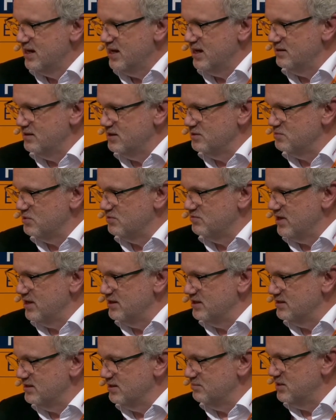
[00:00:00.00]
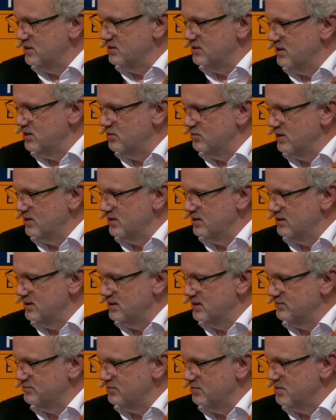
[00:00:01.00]
And he has provided some
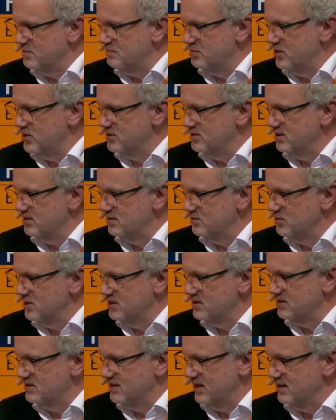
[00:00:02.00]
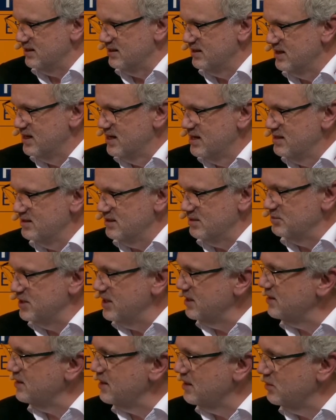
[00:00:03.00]
material from the person who has done some
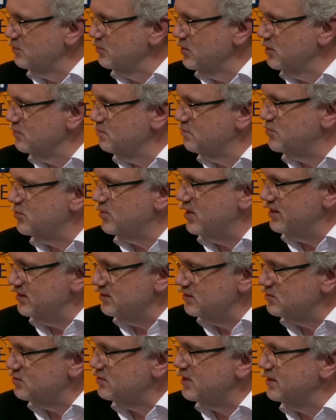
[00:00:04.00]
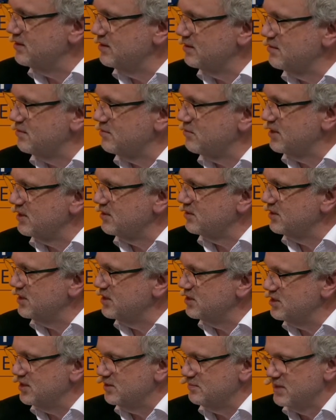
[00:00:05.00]
technical work prior to writing the
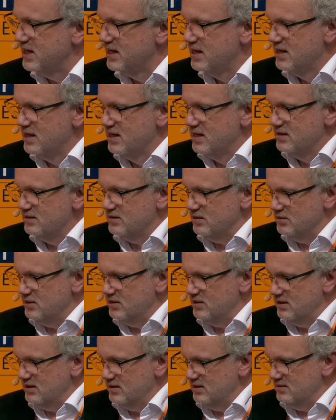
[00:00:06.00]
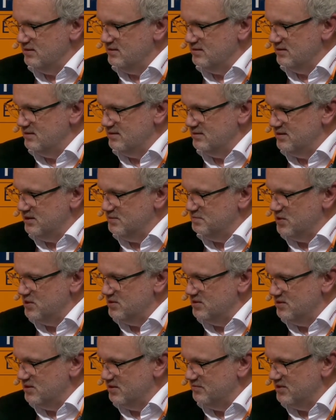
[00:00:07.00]
regulation. So this
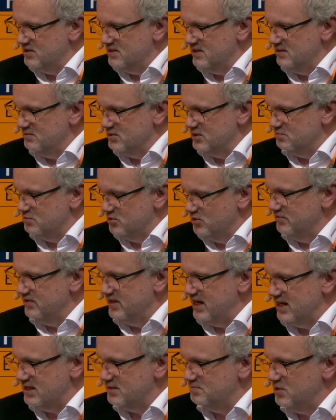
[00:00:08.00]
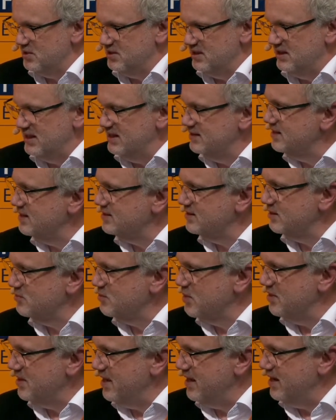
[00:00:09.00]
person obviously was a proven expert in leak testing
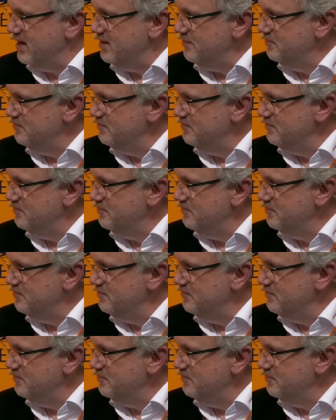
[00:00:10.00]
with air.